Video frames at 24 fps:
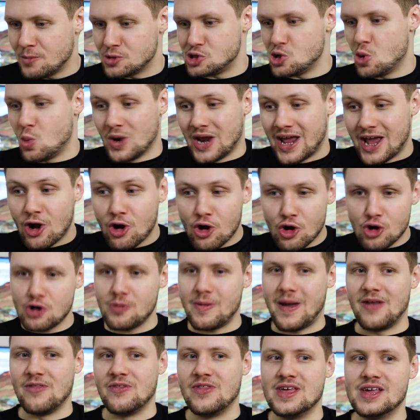so when I heard
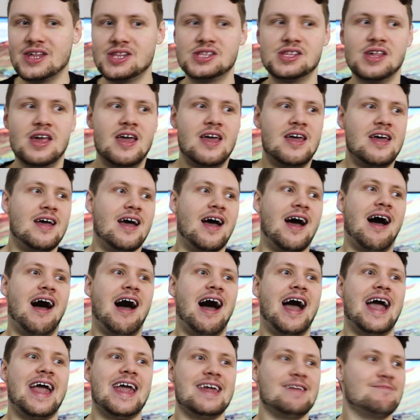about this,
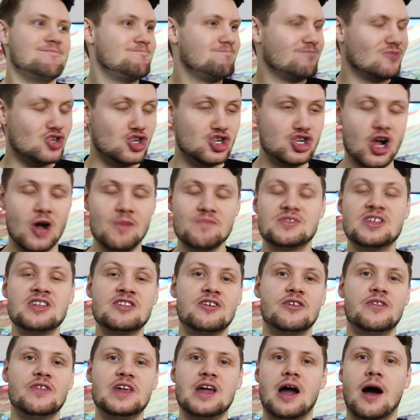I jumped
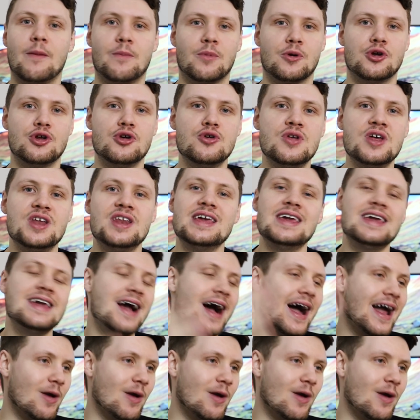into the opportunity,